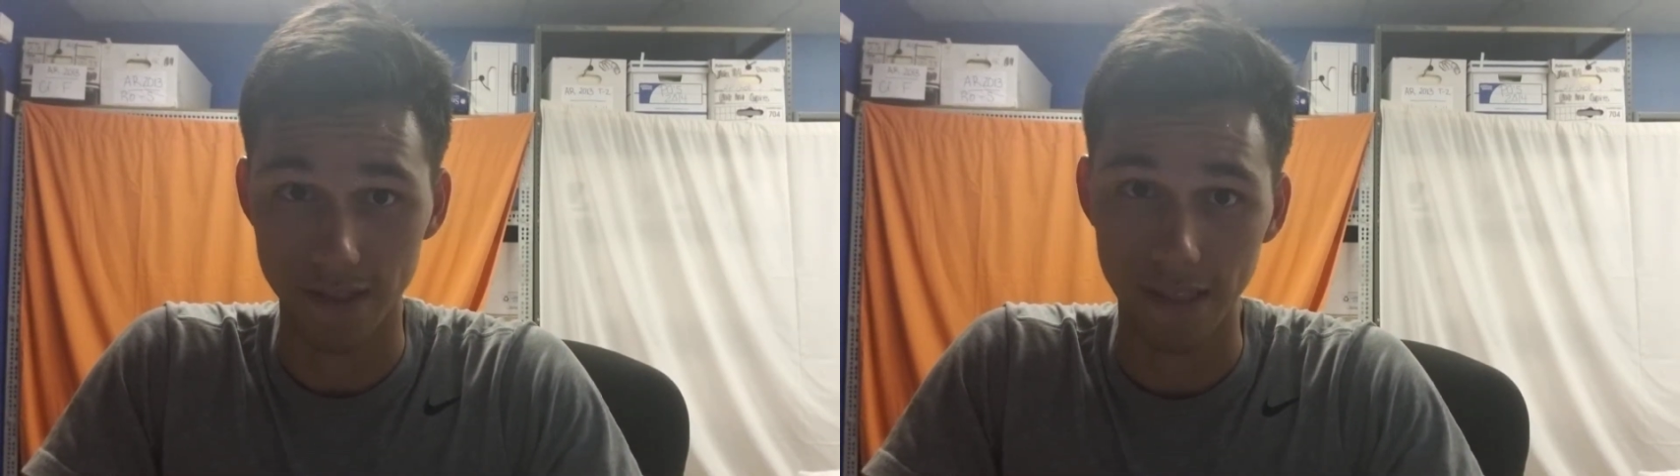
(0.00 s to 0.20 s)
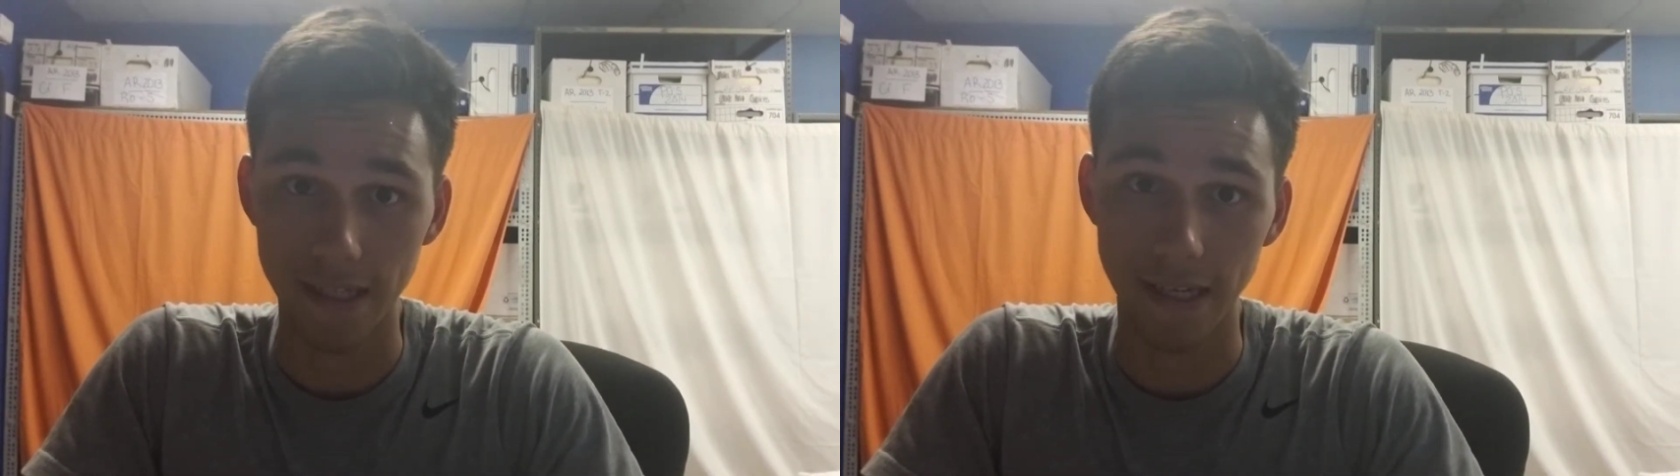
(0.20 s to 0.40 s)

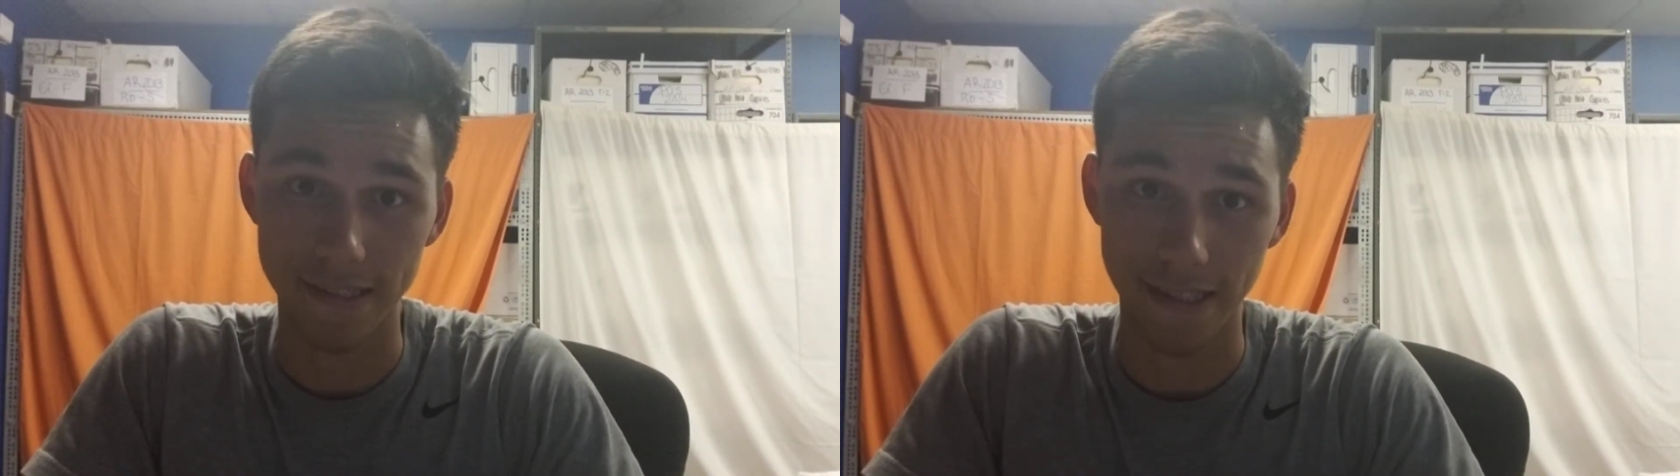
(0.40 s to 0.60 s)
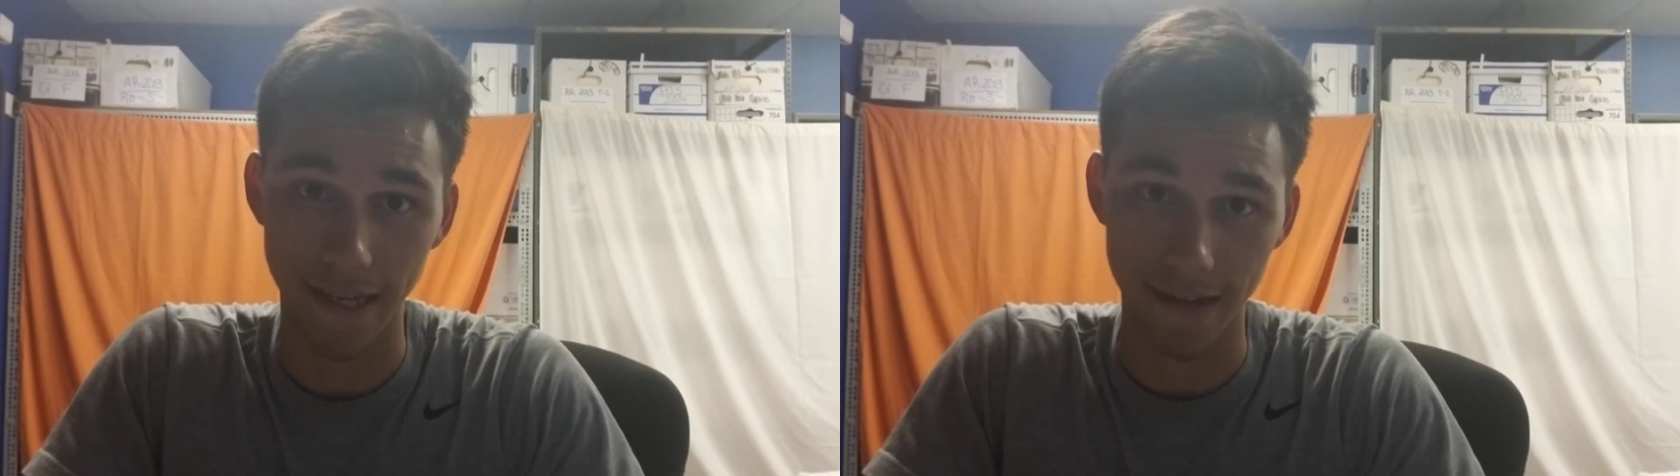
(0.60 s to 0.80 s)

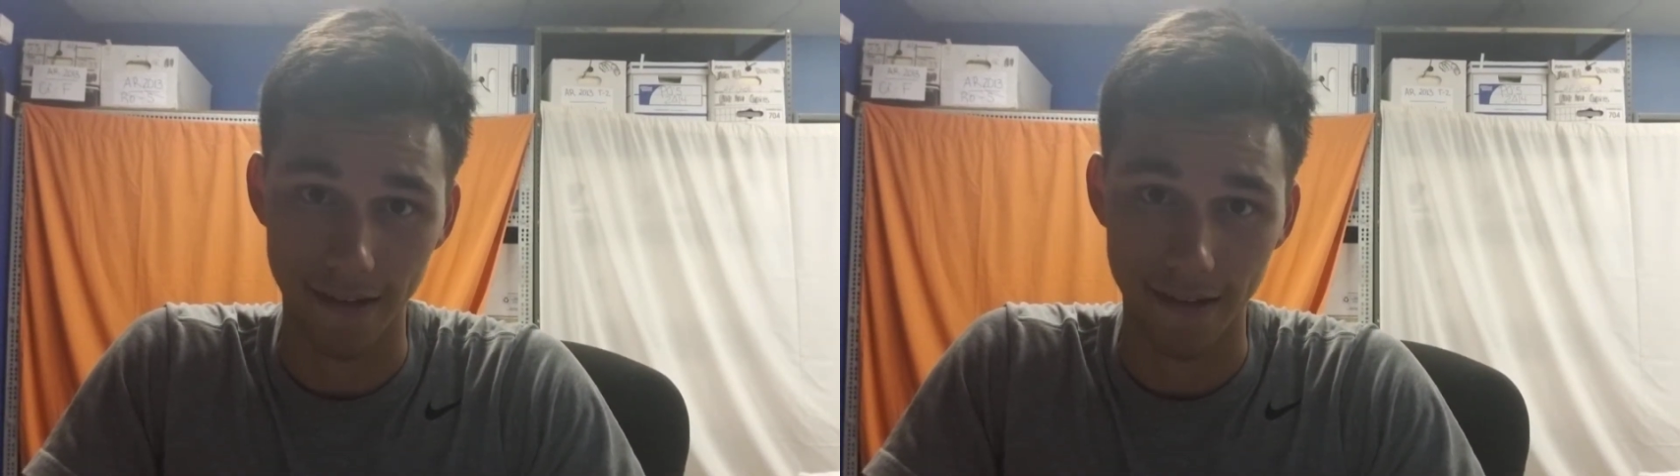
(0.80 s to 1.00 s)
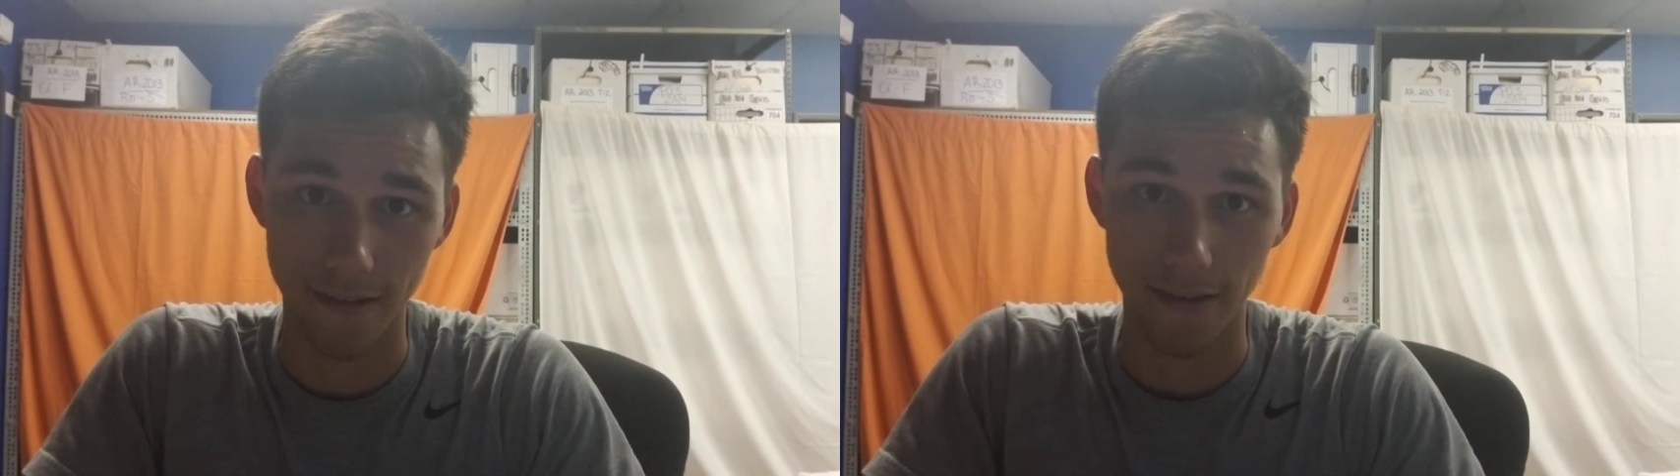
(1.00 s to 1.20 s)
TSA
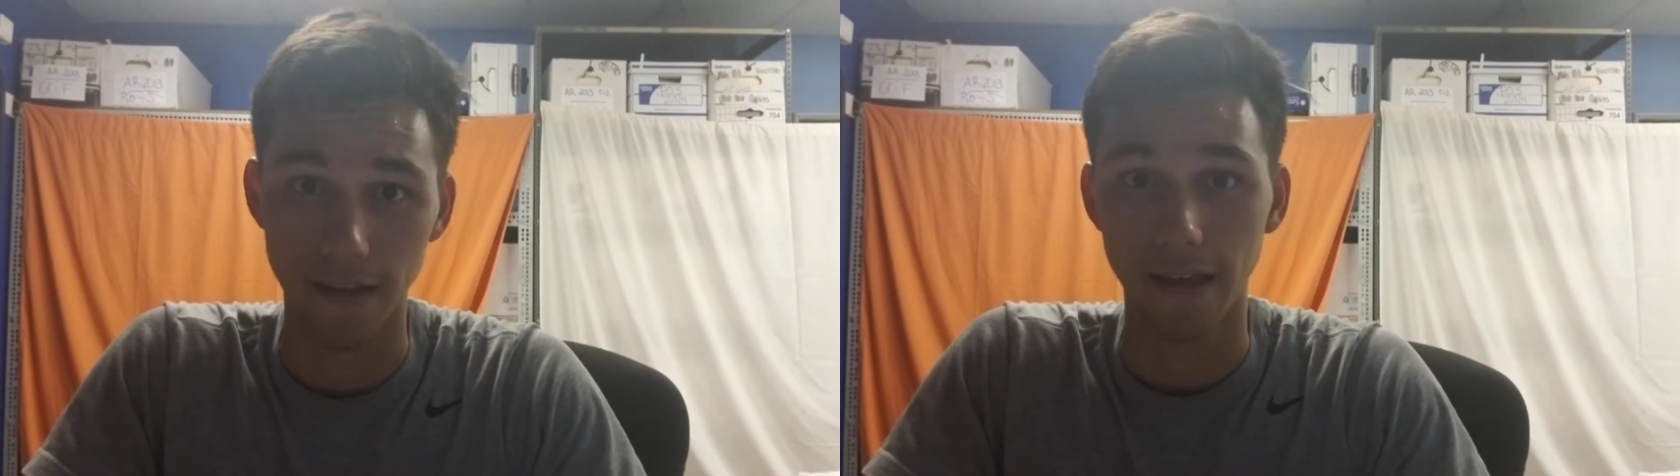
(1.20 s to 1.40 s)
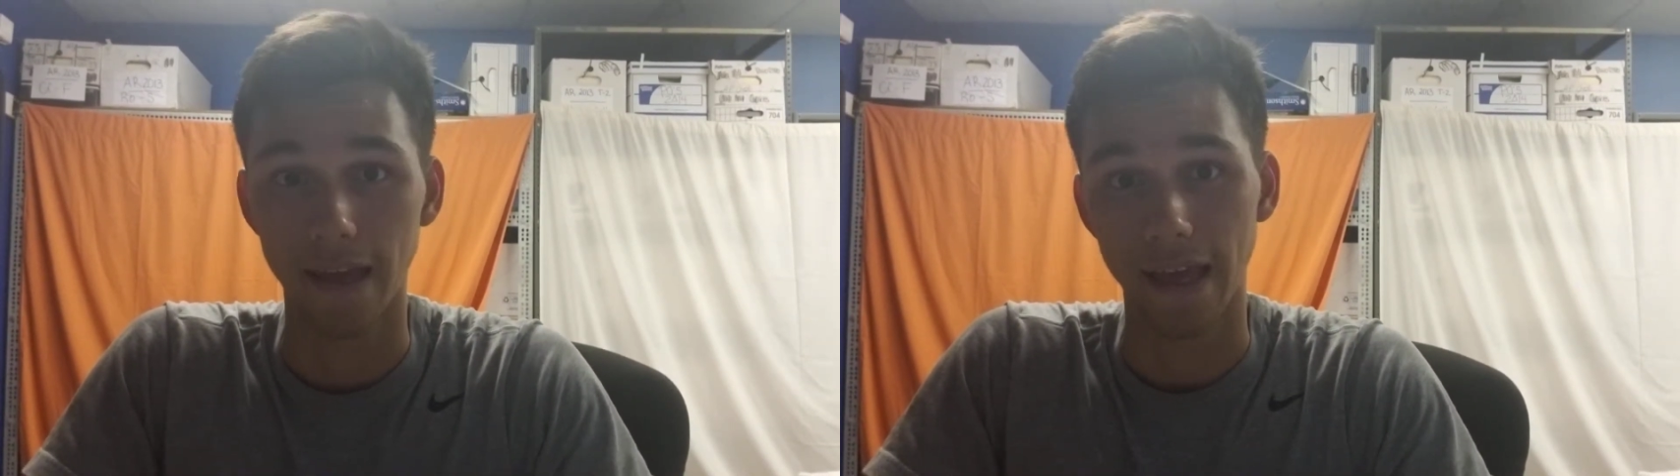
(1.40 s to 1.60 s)

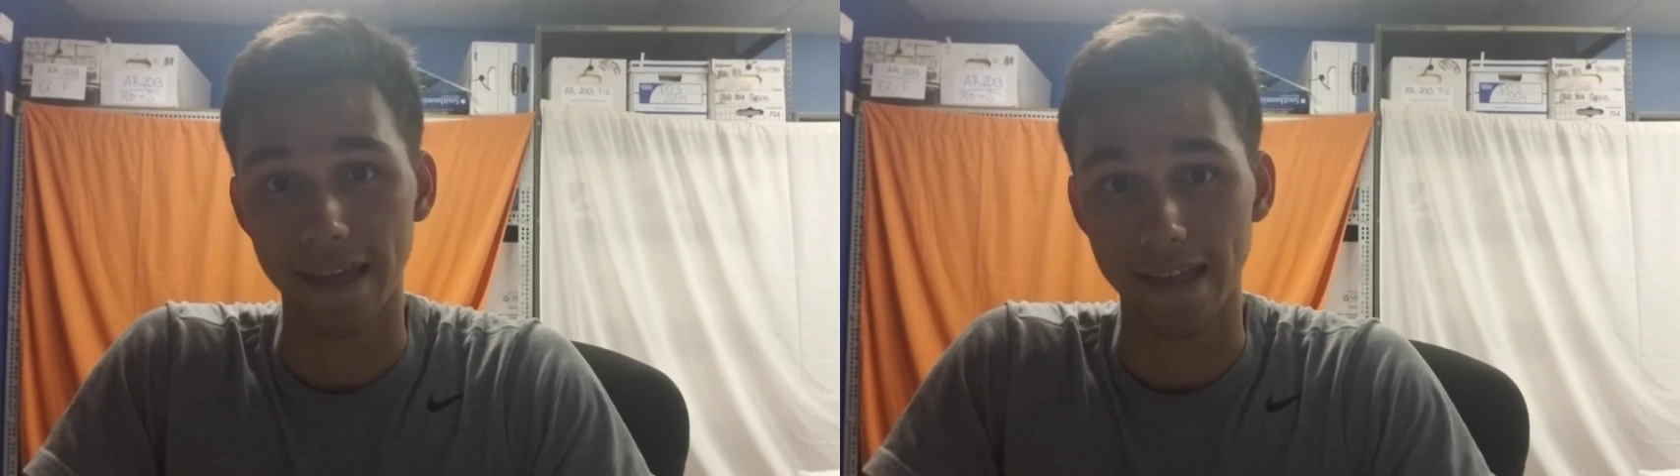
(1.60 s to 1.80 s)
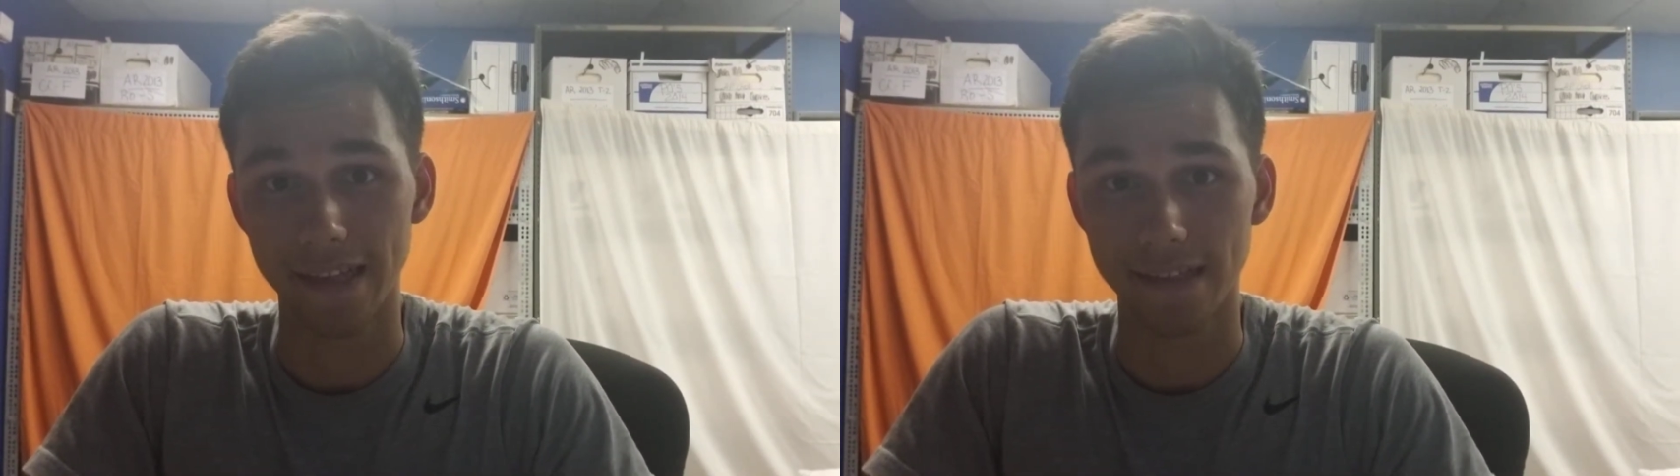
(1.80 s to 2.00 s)
and get